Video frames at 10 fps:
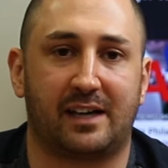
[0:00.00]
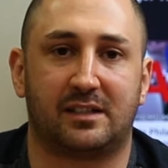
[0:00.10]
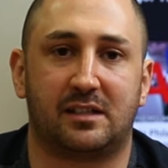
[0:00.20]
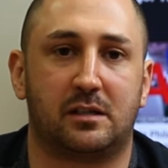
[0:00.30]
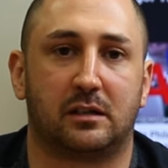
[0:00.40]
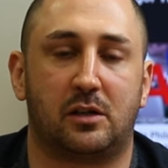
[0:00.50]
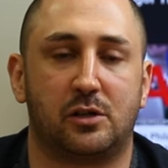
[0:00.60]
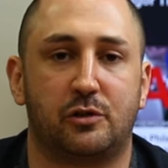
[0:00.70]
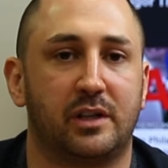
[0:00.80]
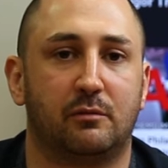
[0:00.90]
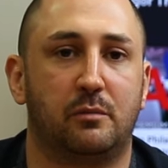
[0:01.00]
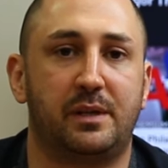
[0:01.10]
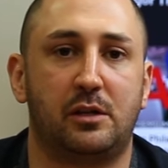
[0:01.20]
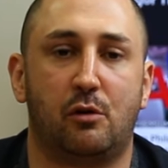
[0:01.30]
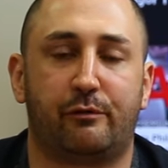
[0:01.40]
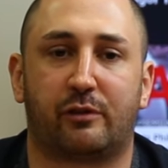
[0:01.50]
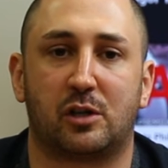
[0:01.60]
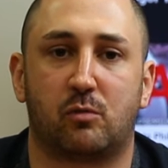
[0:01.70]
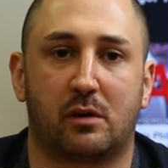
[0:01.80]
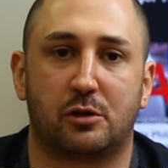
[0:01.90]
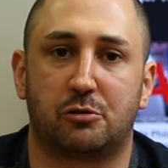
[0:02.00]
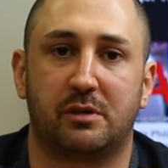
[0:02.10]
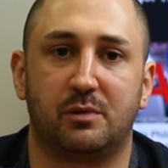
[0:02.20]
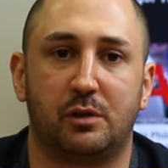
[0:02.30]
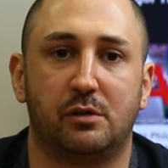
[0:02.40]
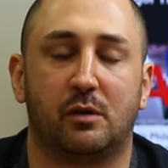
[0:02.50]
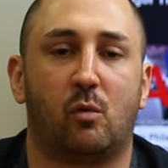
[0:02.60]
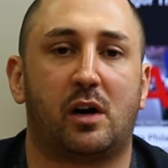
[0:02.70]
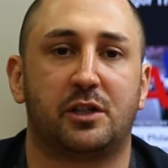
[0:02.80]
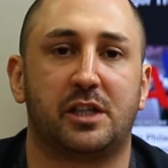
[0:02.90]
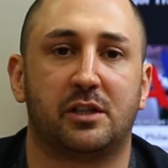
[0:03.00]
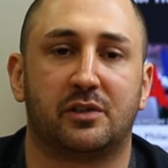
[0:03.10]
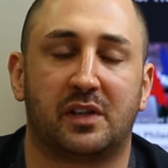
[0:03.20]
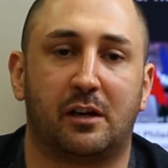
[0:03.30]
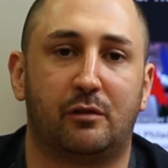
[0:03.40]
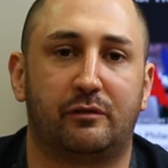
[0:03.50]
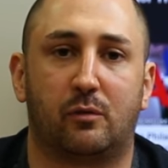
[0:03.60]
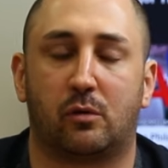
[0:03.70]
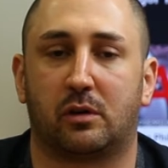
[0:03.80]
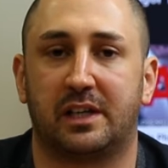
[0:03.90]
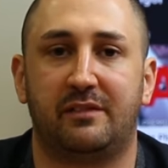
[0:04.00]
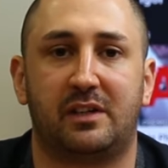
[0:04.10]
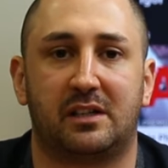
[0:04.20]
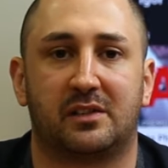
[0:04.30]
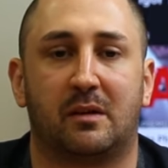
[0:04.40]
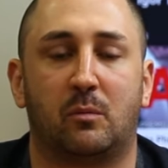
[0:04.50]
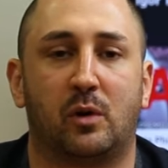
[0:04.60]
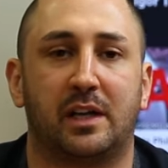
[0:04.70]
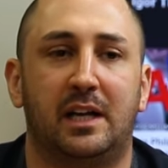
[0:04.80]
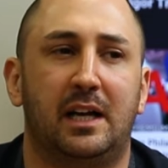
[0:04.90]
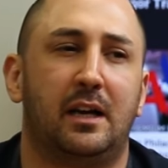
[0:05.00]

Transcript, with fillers: access to laundry. There will be no freshwater streams where you could wash it yourself or give it to someone.